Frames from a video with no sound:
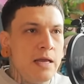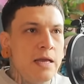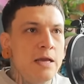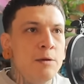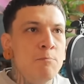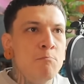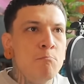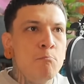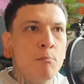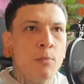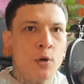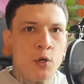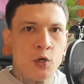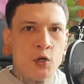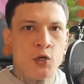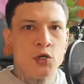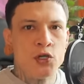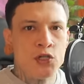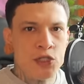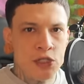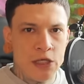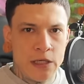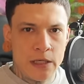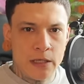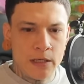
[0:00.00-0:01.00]

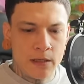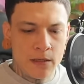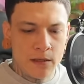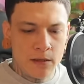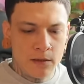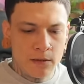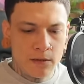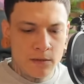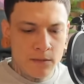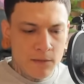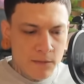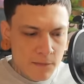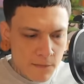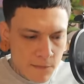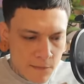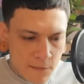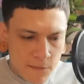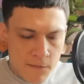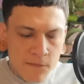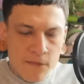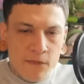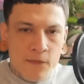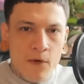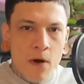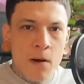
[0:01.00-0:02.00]
emerging
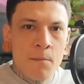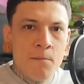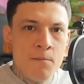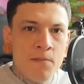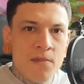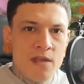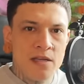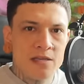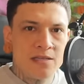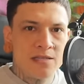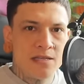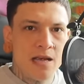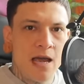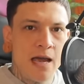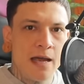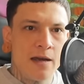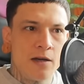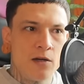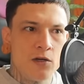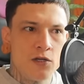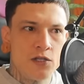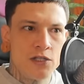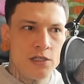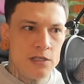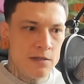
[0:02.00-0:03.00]
from this
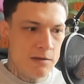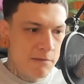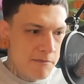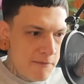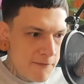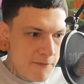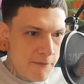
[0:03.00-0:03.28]
energy,